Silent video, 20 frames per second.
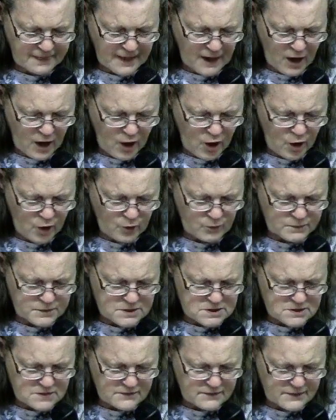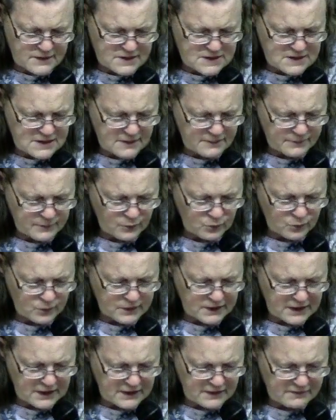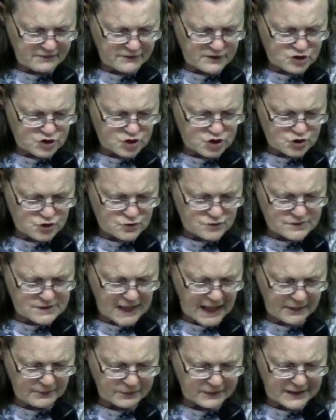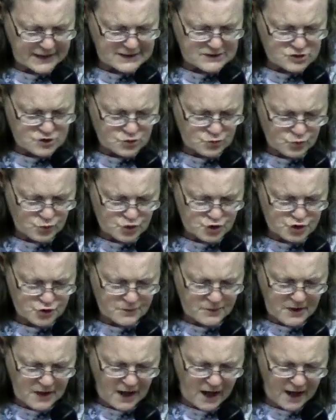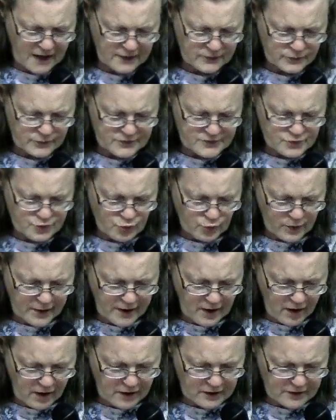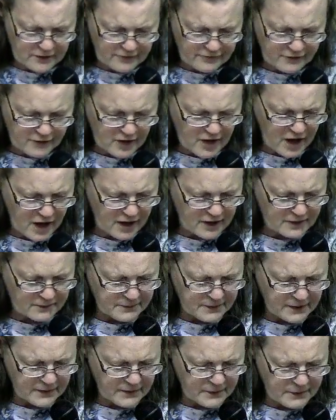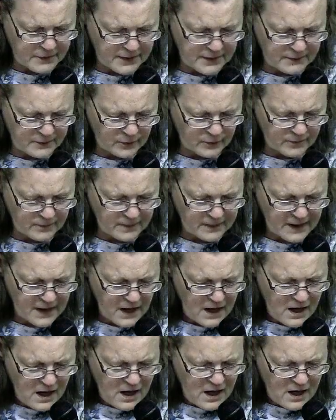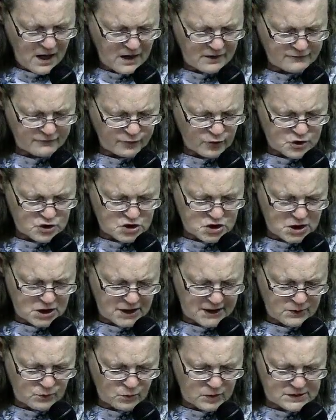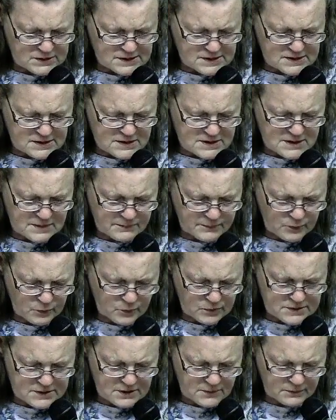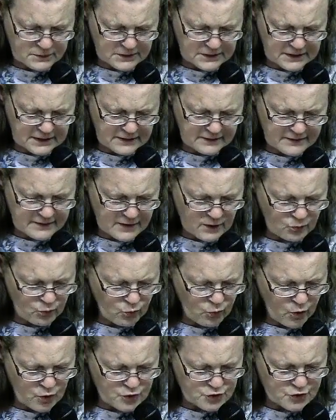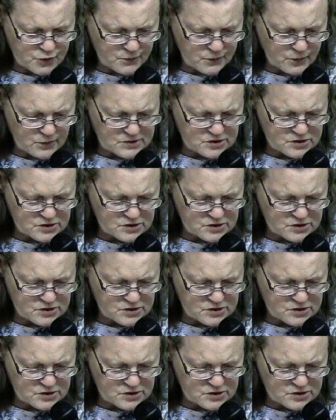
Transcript: hoped the temple would give the Jews a place to worship God, restoring honor for God among the people. Unfortunately, once the temple was complete, their worship was